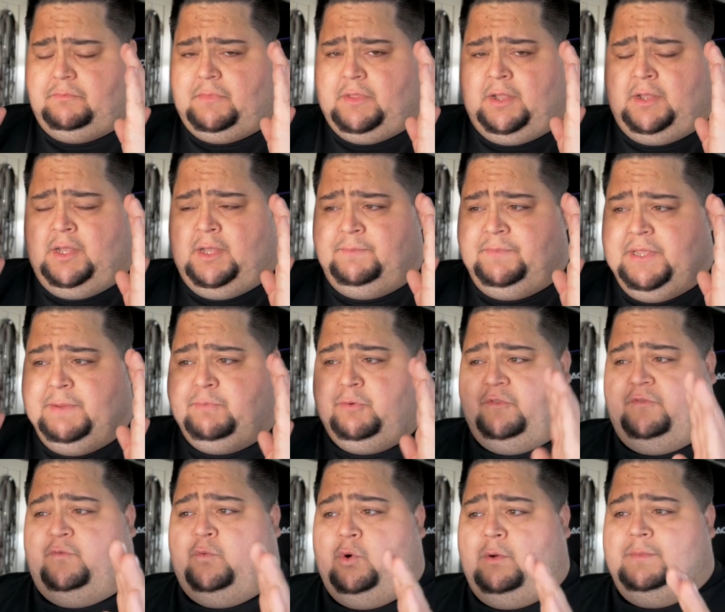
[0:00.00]
The
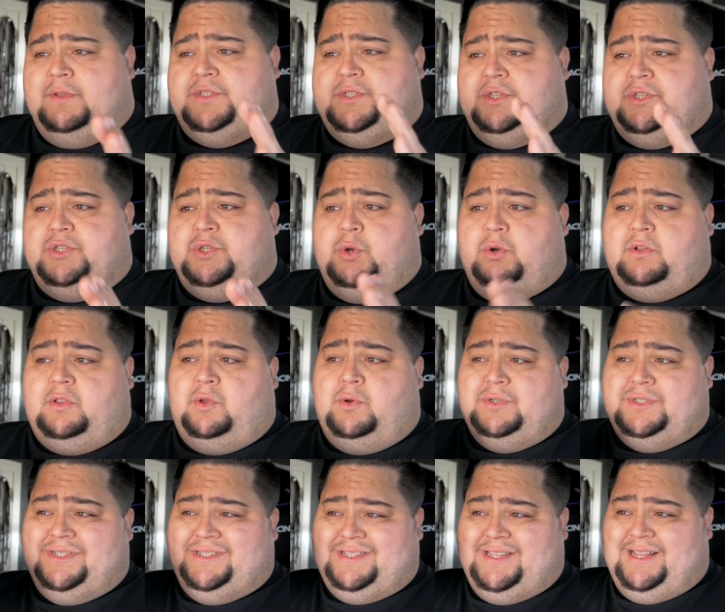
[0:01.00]
performance is so
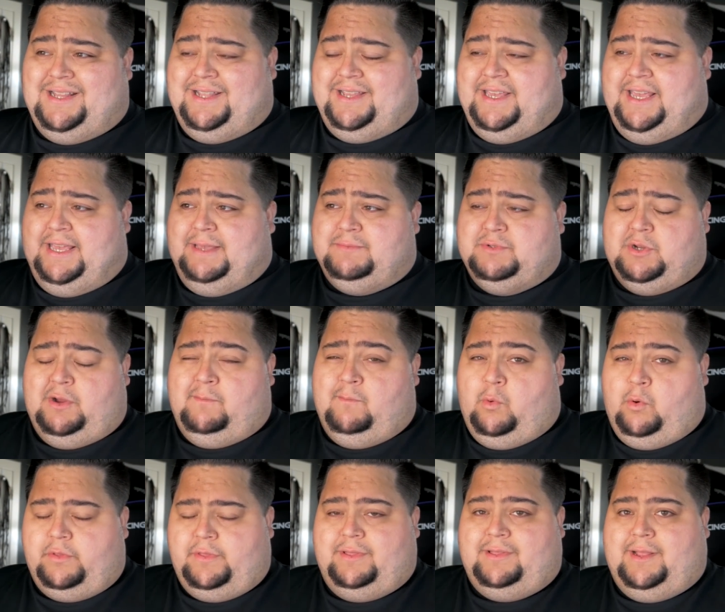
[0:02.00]
close is that the games are
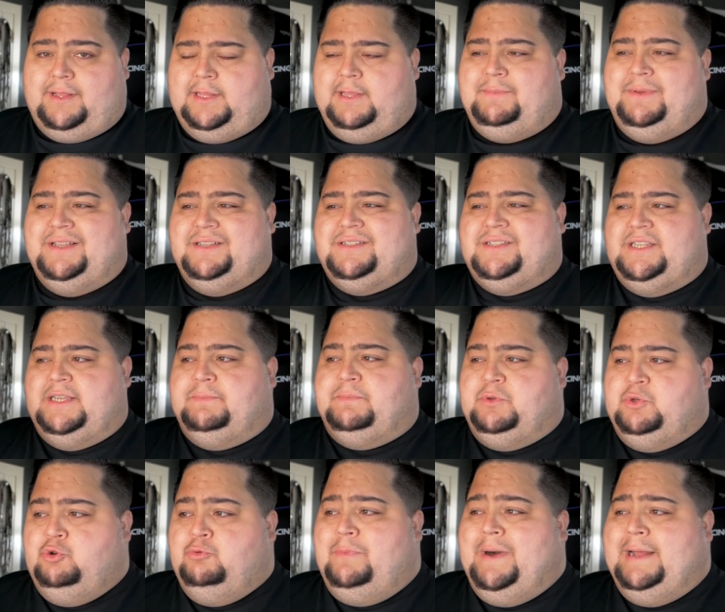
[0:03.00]
more than likely being
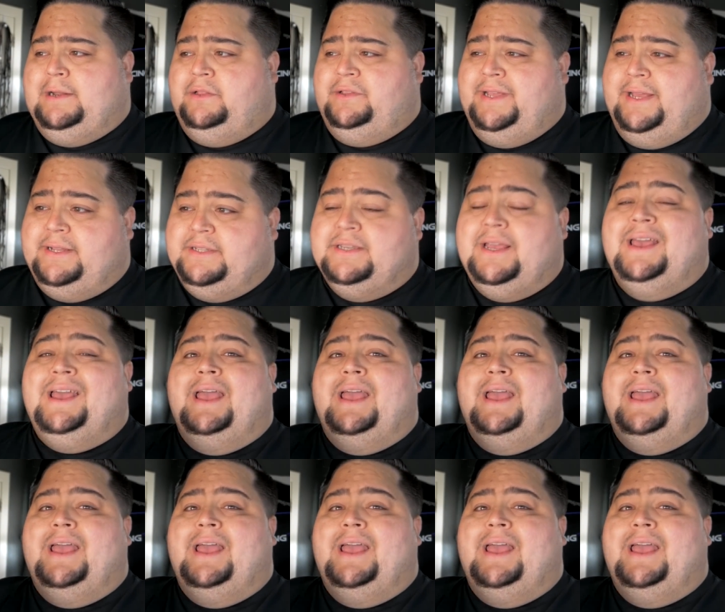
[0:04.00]
CPU bottlenecked.